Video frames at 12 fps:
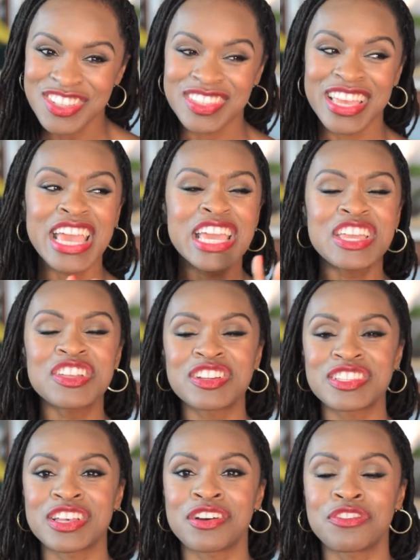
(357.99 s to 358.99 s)
So taking
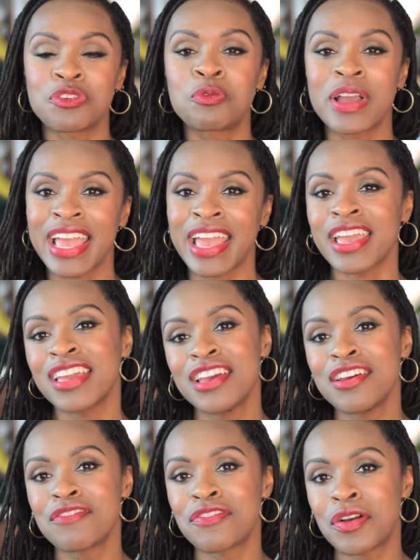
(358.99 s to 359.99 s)
yourself away
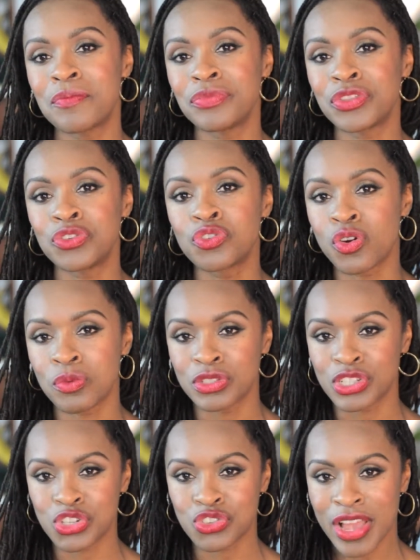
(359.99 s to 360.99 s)
from the normal
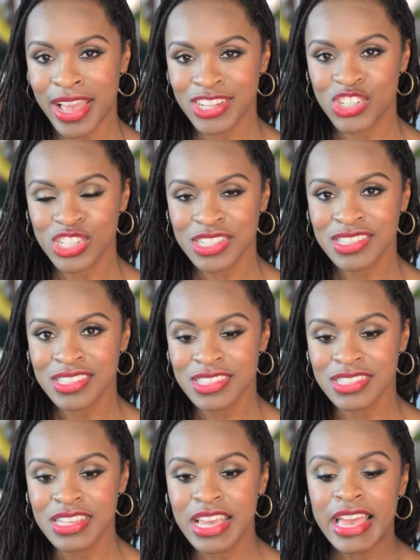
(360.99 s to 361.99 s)

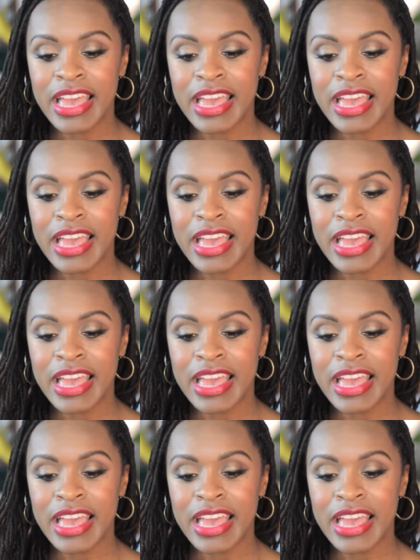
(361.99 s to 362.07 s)
distractions